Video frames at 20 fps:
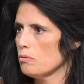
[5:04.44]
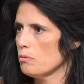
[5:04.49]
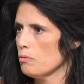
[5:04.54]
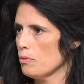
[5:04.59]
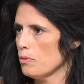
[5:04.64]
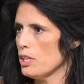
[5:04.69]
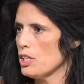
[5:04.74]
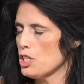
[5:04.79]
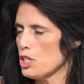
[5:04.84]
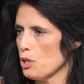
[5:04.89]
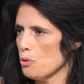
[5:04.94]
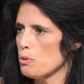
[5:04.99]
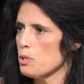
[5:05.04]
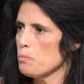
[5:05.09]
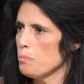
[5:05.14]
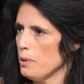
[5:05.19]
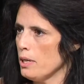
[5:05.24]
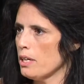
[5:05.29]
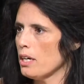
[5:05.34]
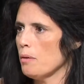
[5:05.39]
issue was
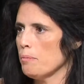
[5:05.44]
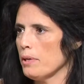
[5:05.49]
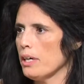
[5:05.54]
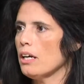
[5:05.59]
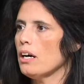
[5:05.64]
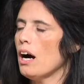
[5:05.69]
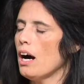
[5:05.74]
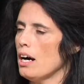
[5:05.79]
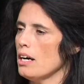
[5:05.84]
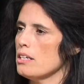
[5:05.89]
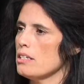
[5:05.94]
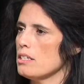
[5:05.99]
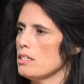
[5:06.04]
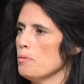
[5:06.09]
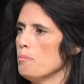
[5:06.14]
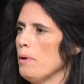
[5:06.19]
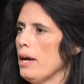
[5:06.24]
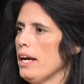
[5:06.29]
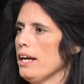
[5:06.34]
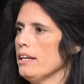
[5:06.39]
becoming a hot
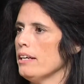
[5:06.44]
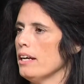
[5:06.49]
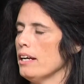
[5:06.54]
debate,